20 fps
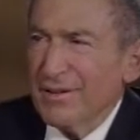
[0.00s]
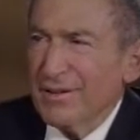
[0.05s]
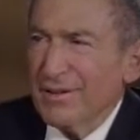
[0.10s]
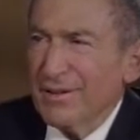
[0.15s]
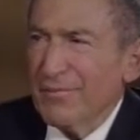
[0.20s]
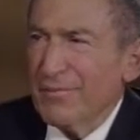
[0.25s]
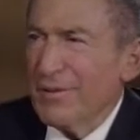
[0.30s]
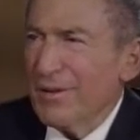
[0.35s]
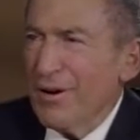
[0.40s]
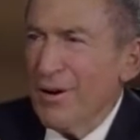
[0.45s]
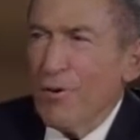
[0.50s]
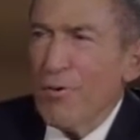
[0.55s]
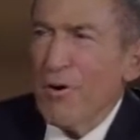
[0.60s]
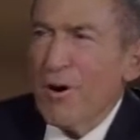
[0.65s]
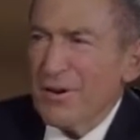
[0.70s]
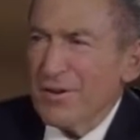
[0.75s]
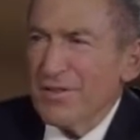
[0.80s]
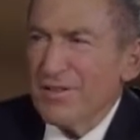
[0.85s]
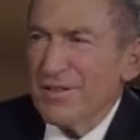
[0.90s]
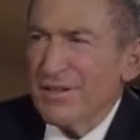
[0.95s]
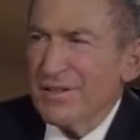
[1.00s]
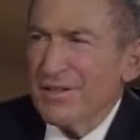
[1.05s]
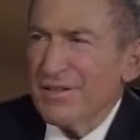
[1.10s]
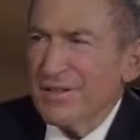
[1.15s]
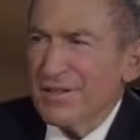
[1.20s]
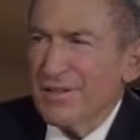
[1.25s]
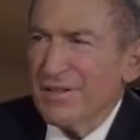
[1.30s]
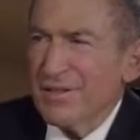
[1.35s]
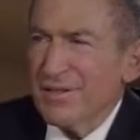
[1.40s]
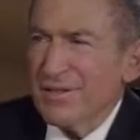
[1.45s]
we owe our
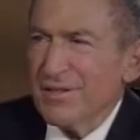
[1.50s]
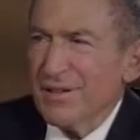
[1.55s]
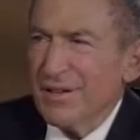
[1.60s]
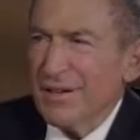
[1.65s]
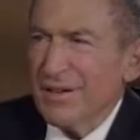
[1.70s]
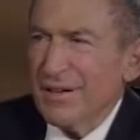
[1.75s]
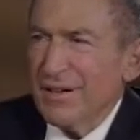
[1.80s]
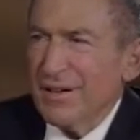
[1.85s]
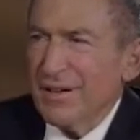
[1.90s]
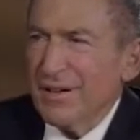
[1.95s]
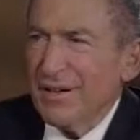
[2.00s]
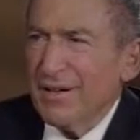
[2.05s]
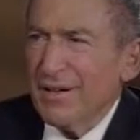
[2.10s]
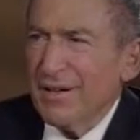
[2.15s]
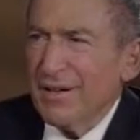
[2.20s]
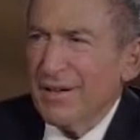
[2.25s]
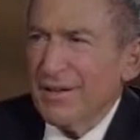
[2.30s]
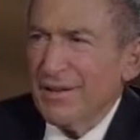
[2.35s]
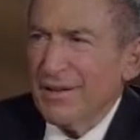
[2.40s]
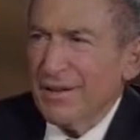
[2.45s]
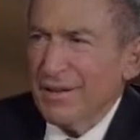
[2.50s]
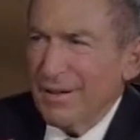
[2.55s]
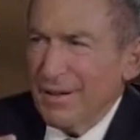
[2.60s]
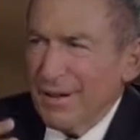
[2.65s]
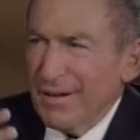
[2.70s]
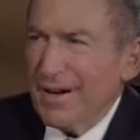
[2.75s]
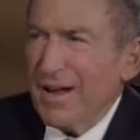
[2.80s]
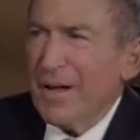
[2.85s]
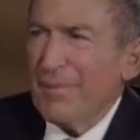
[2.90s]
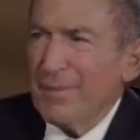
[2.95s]
citizens
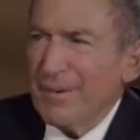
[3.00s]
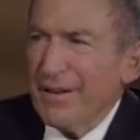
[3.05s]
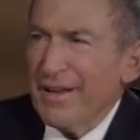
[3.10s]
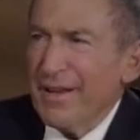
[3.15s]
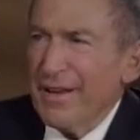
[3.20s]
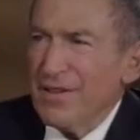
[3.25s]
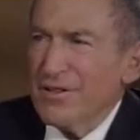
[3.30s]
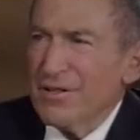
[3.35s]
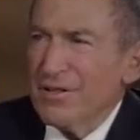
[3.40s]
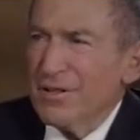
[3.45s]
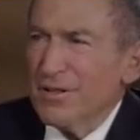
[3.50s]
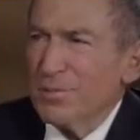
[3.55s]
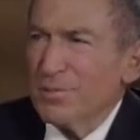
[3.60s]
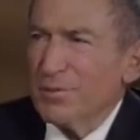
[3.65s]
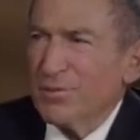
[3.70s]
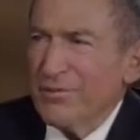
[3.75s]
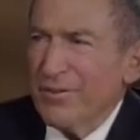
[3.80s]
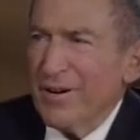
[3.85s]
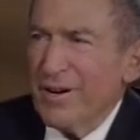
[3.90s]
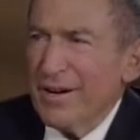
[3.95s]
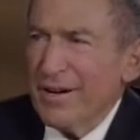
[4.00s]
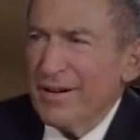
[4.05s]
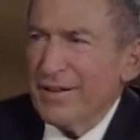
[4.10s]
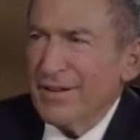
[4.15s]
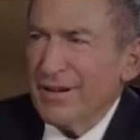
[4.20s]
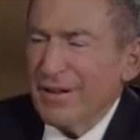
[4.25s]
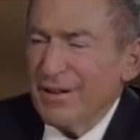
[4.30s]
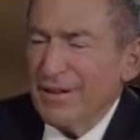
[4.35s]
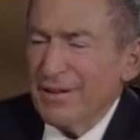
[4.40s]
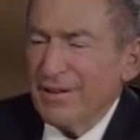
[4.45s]
an obligation to provide
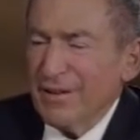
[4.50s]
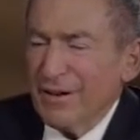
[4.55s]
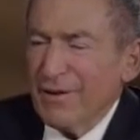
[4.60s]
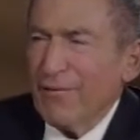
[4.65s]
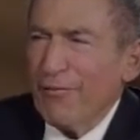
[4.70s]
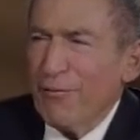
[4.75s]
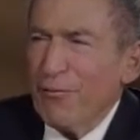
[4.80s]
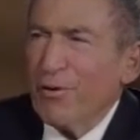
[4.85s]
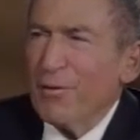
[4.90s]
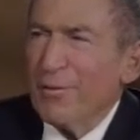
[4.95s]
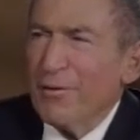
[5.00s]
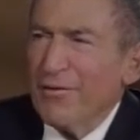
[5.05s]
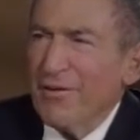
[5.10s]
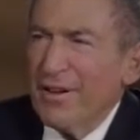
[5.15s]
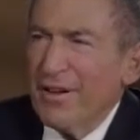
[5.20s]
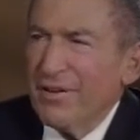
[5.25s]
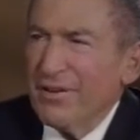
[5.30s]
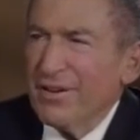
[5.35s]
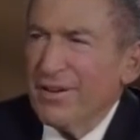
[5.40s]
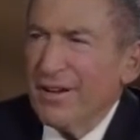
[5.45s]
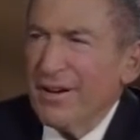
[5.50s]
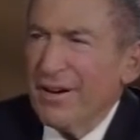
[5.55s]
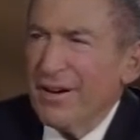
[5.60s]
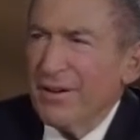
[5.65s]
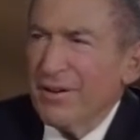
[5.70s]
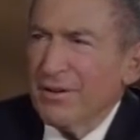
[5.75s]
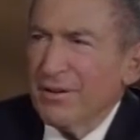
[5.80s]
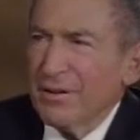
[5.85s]
a form of health care.